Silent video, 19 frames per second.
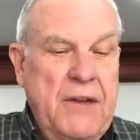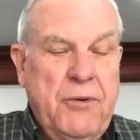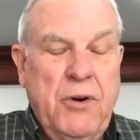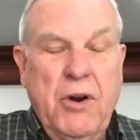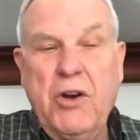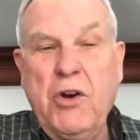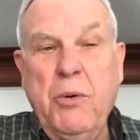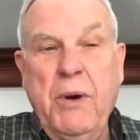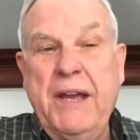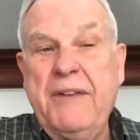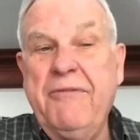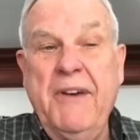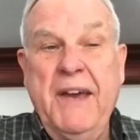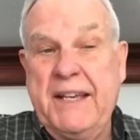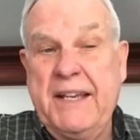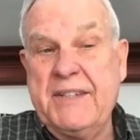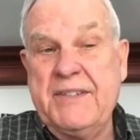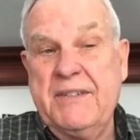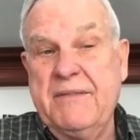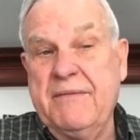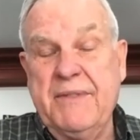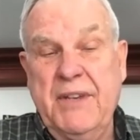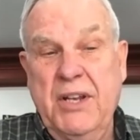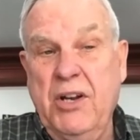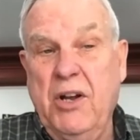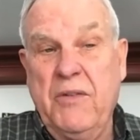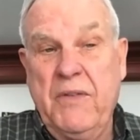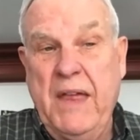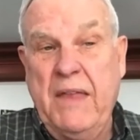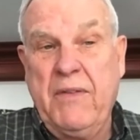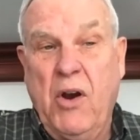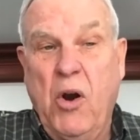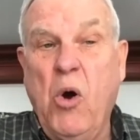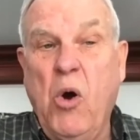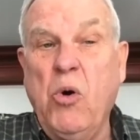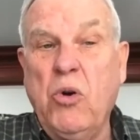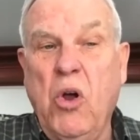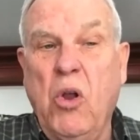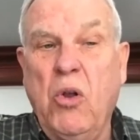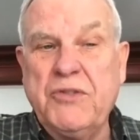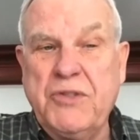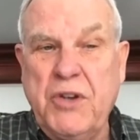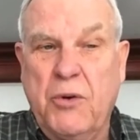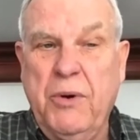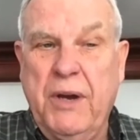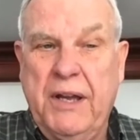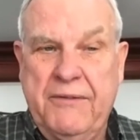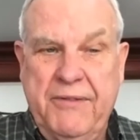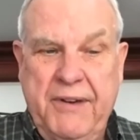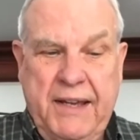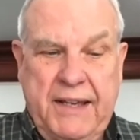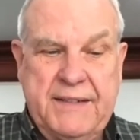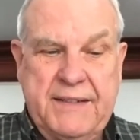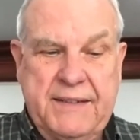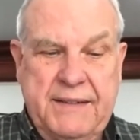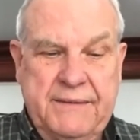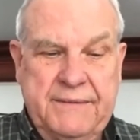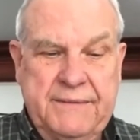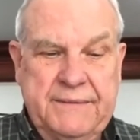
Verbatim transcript: for a quick fix. You know, their whole goal is a quick fix.